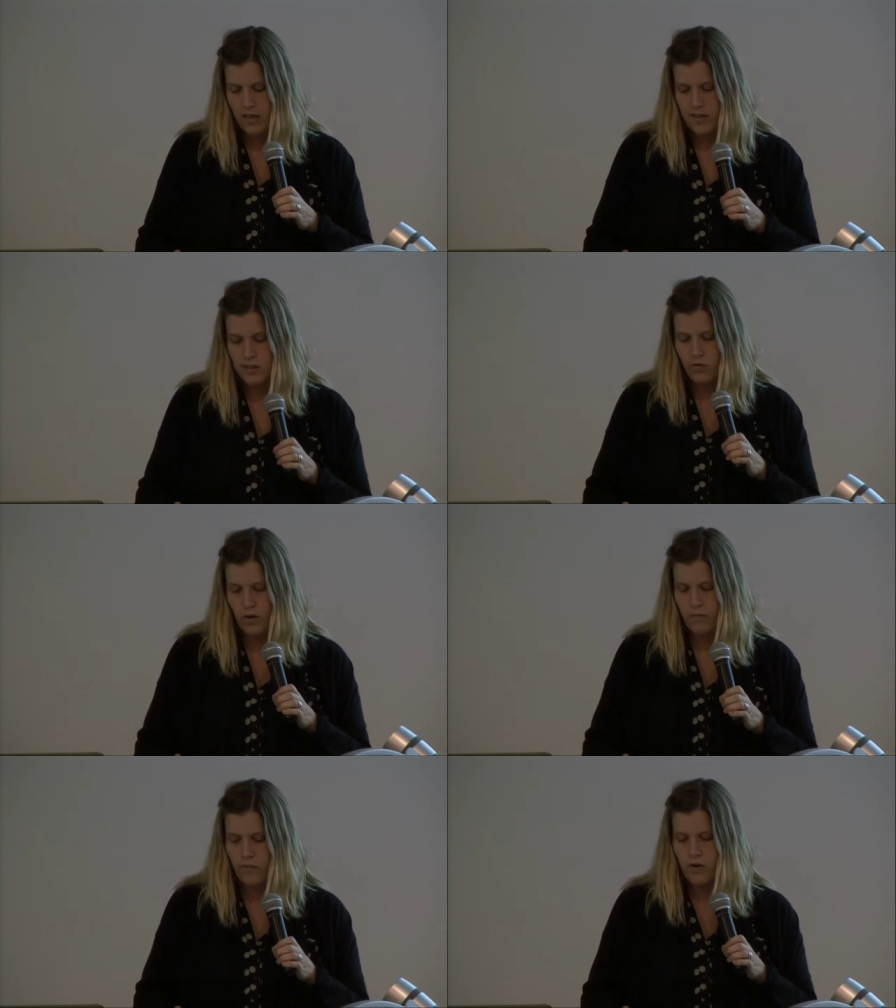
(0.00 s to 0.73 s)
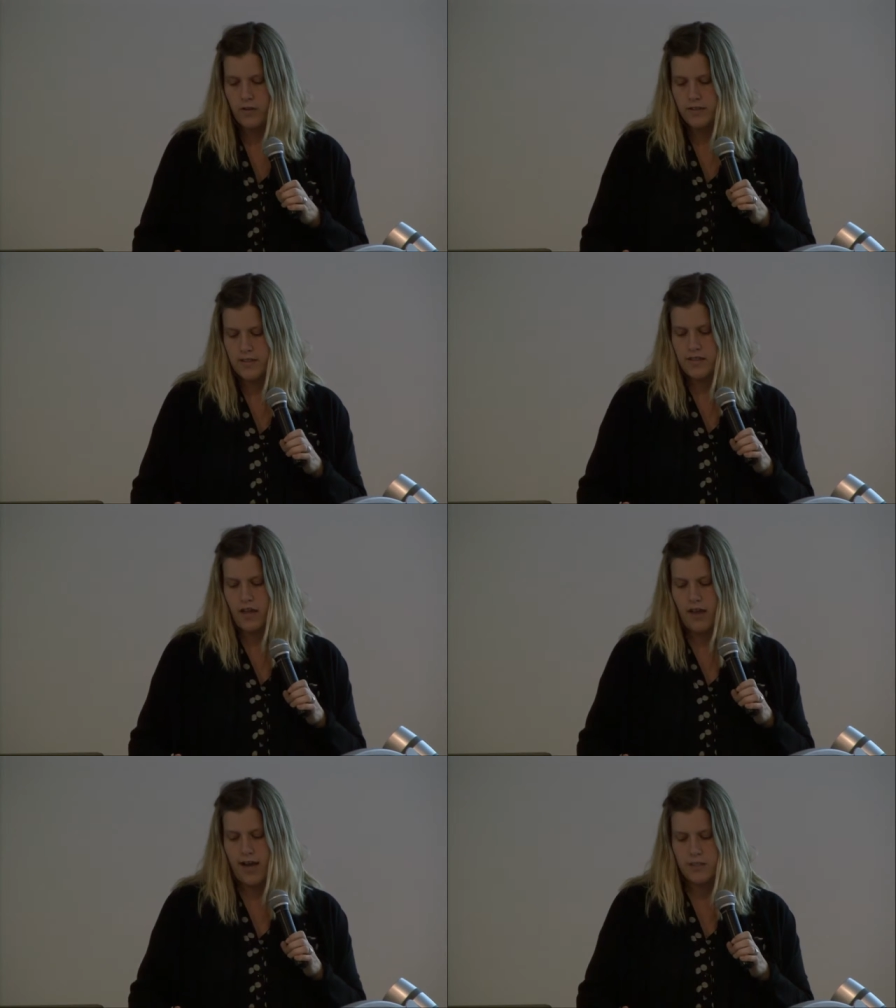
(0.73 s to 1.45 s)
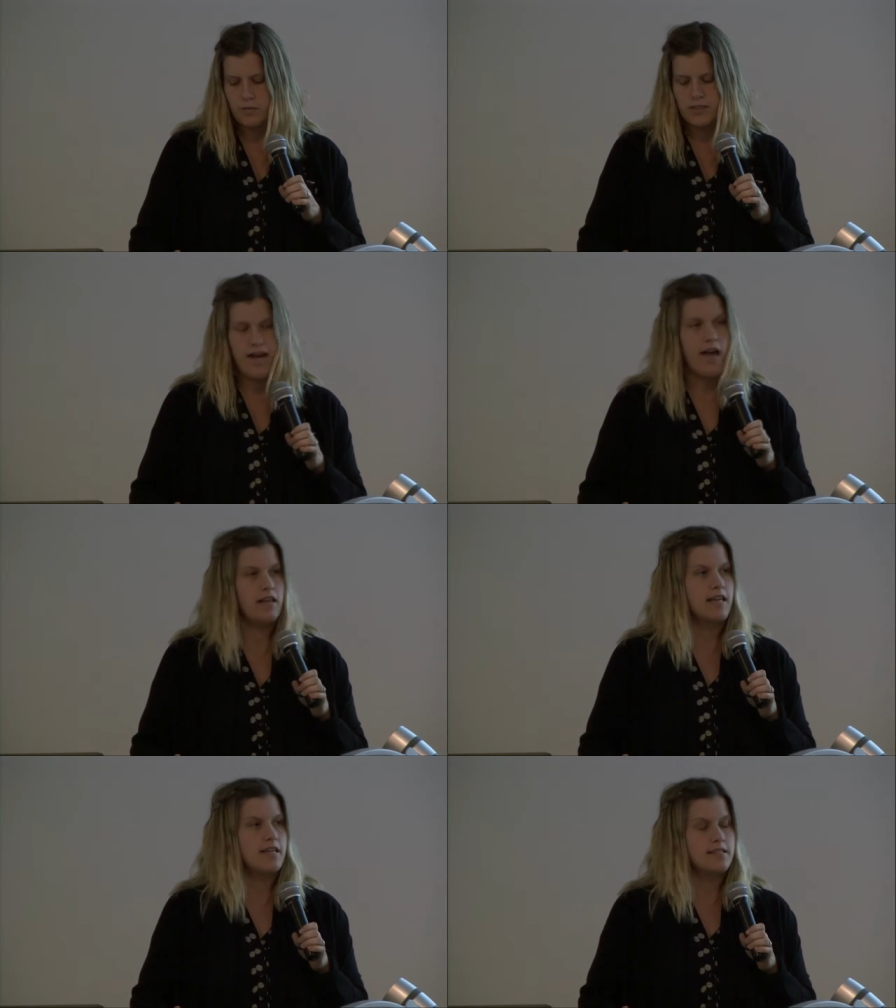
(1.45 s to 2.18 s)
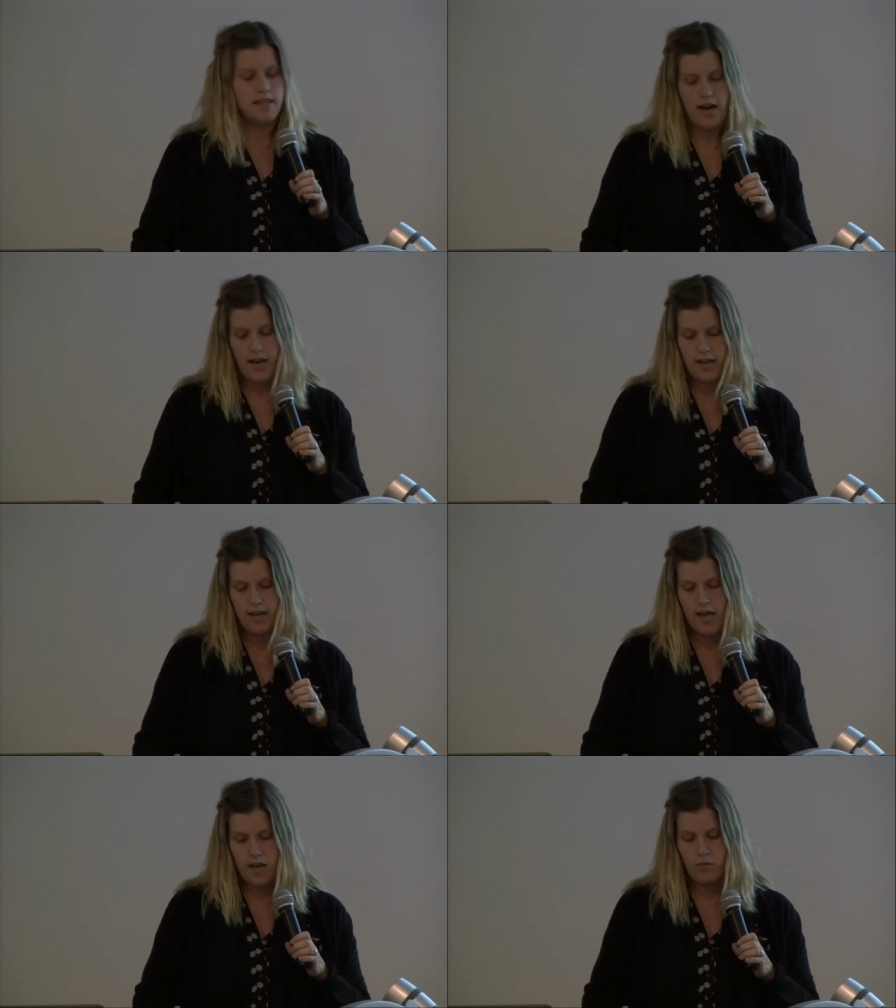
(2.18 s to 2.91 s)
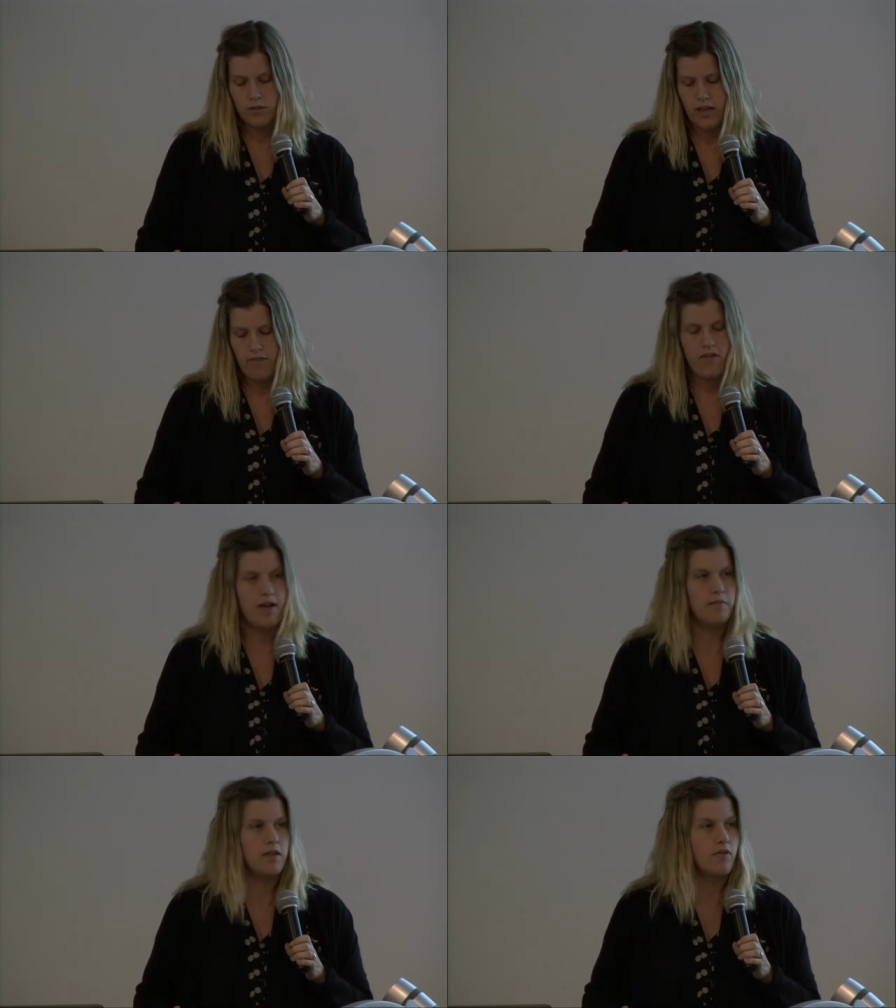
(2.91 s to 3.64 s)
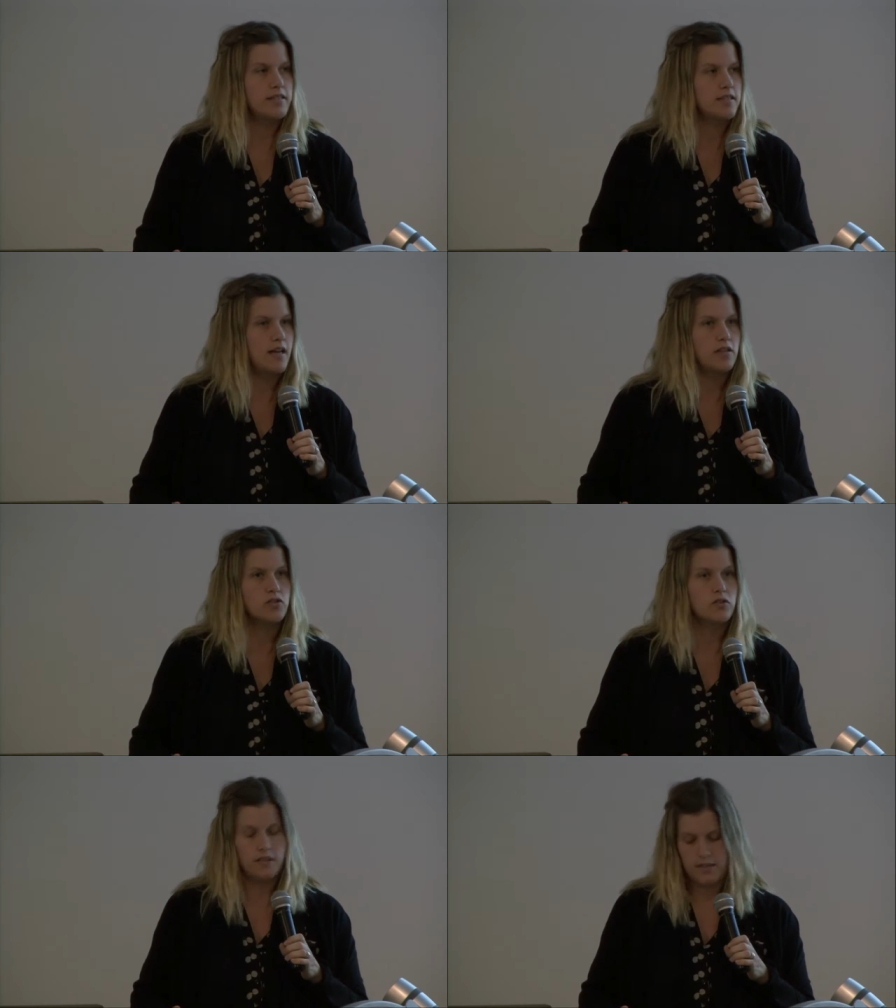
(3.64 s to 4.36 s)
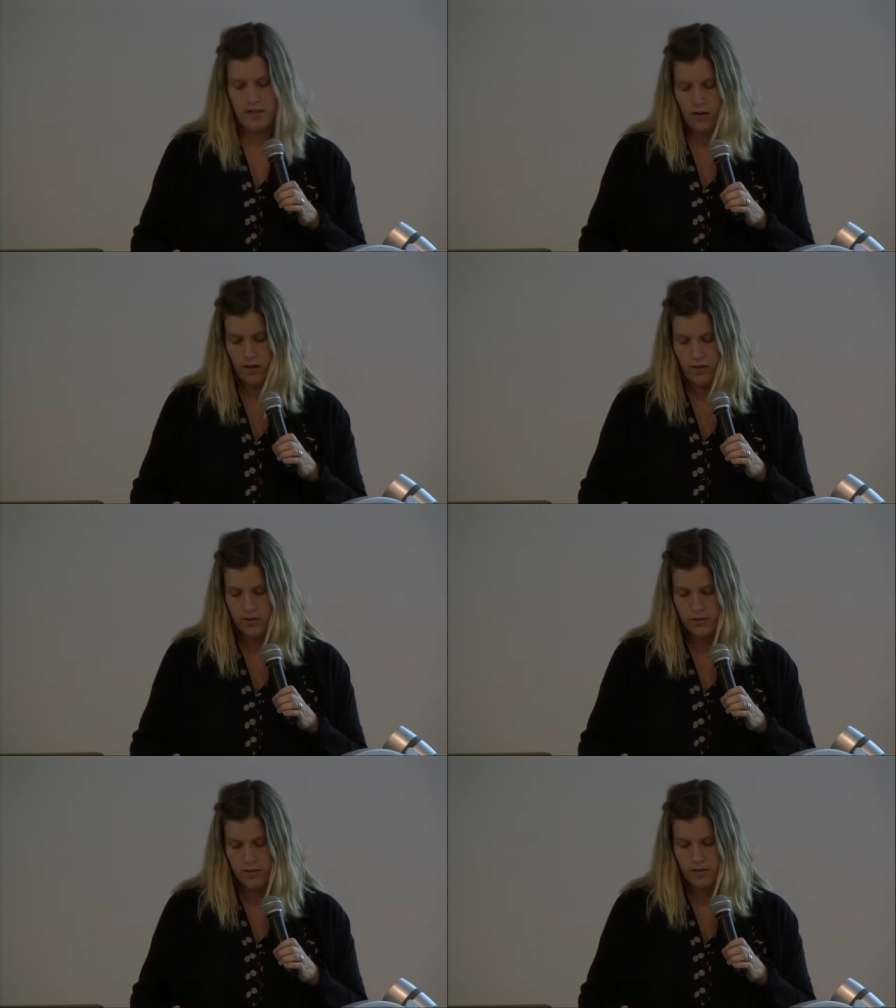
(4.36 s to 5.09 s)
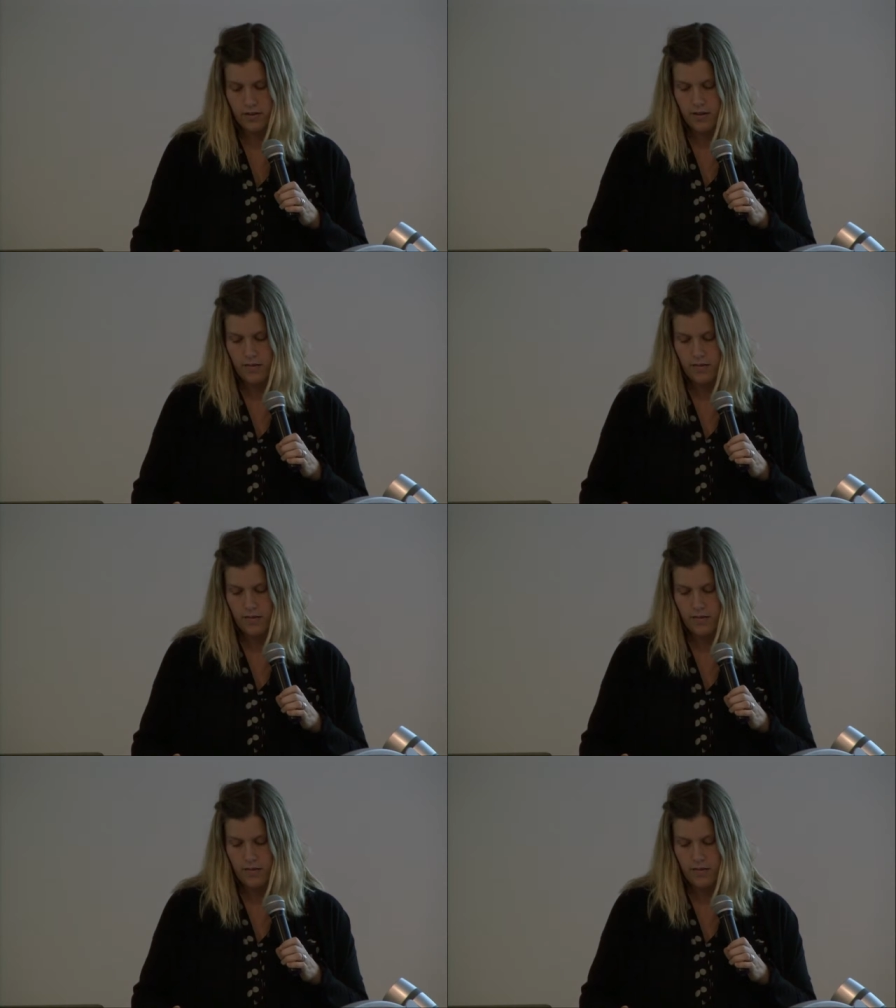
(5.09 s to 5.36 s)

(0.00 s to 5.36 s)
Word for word: This firm focuses on hospitality design and multifamily residential interiors.